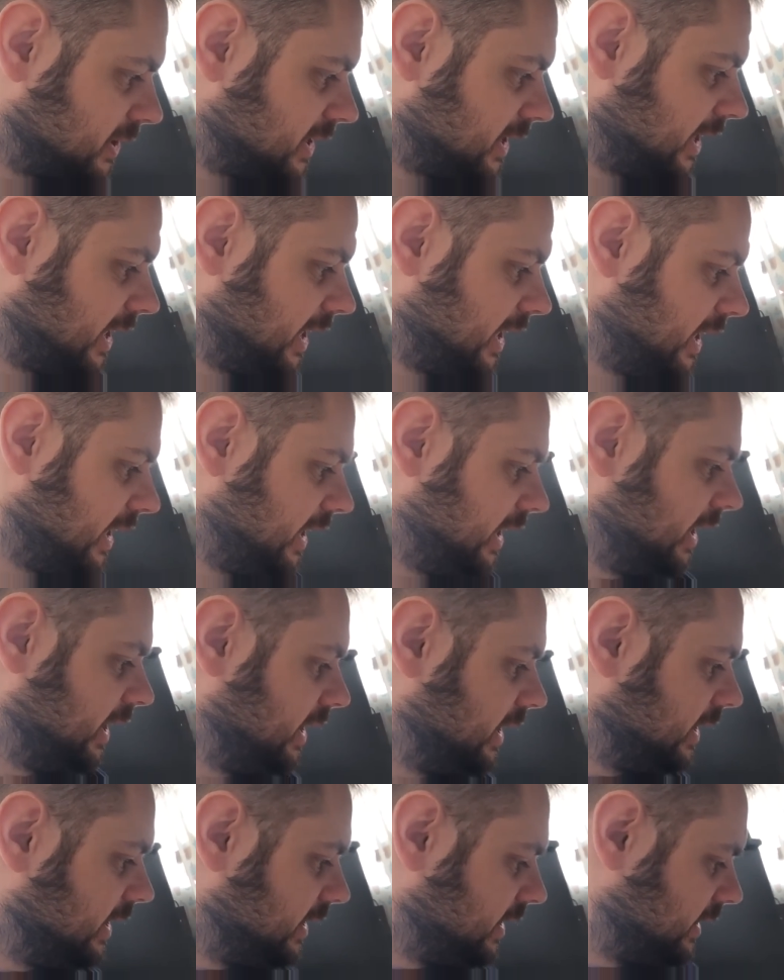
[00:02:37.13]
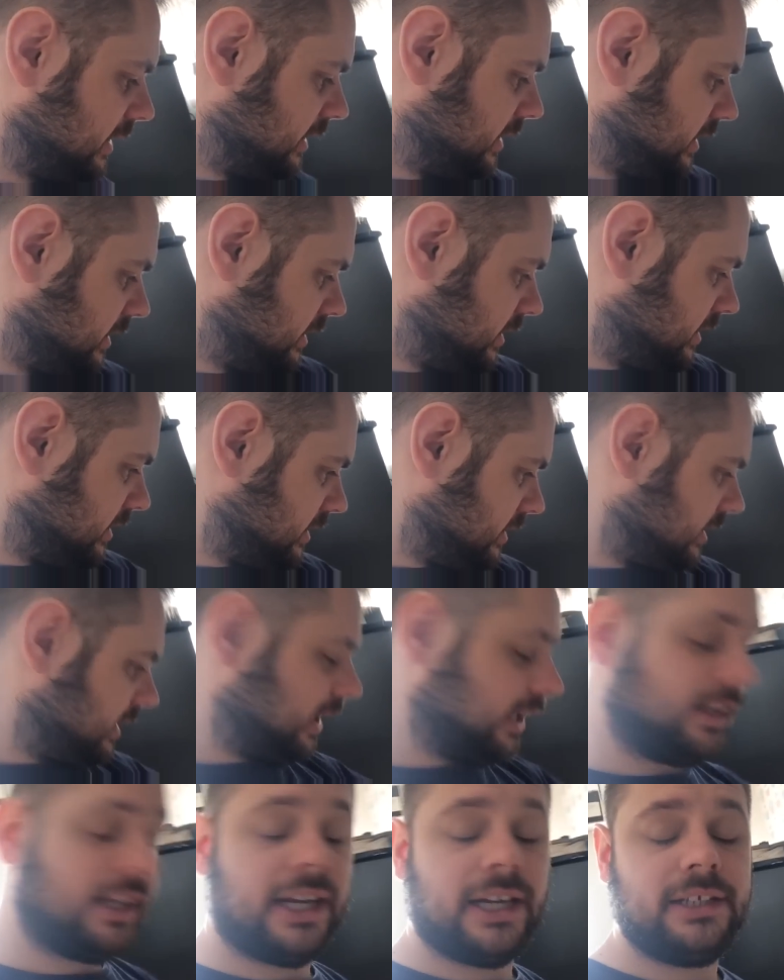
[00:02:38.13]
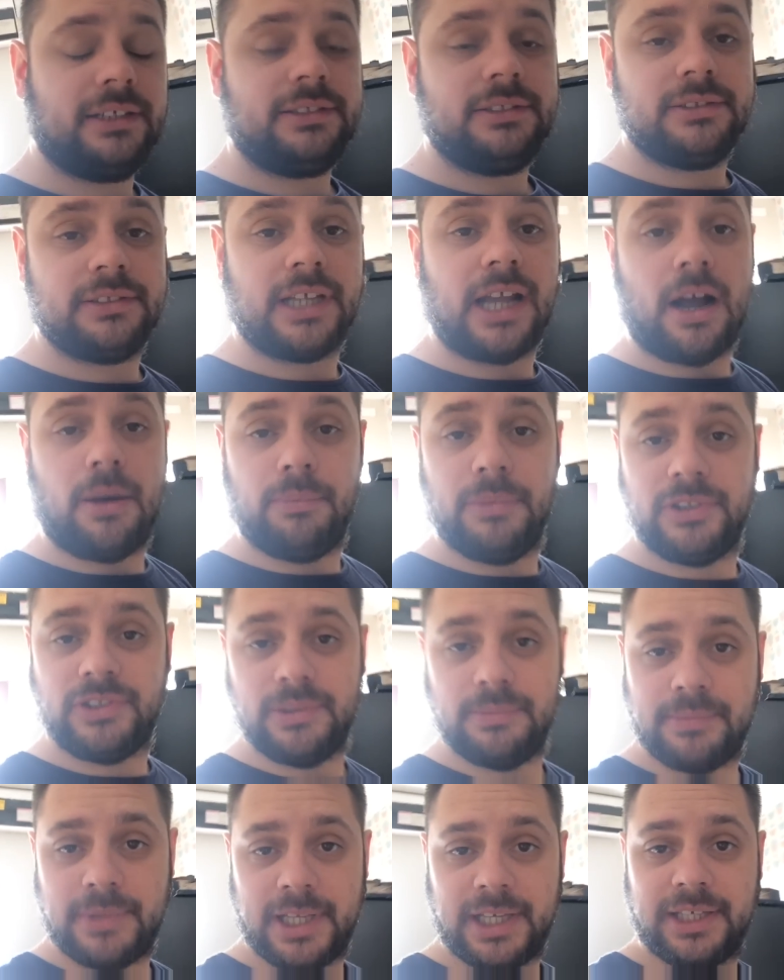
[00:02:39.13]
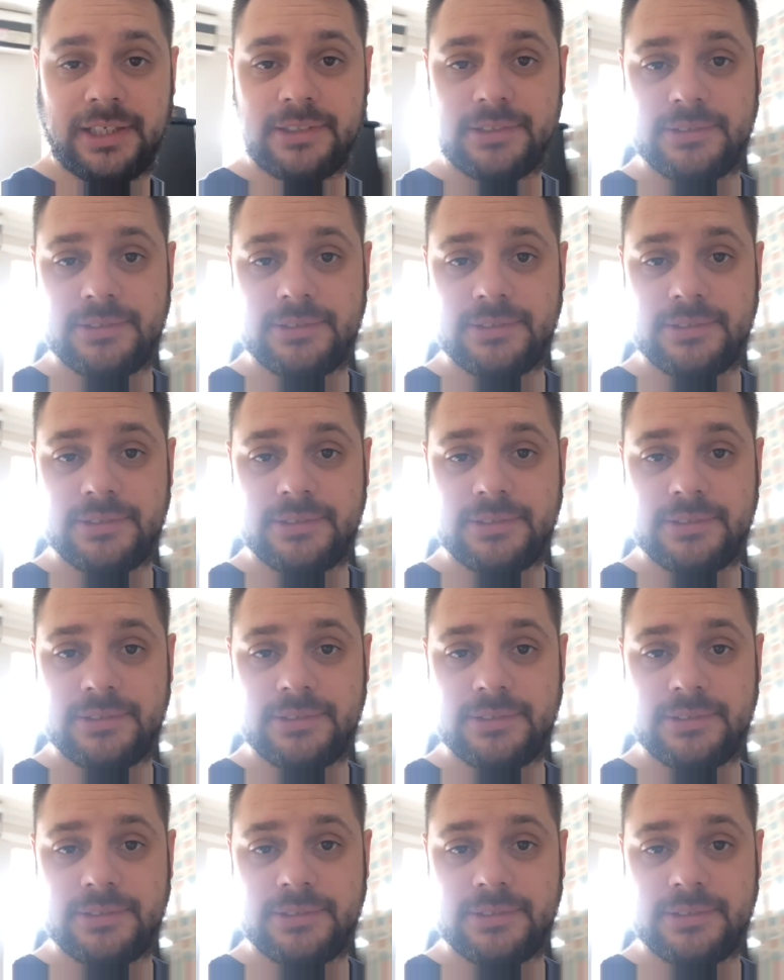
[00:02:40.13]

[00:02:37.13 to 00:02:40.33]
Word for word: tea. And then get on with something.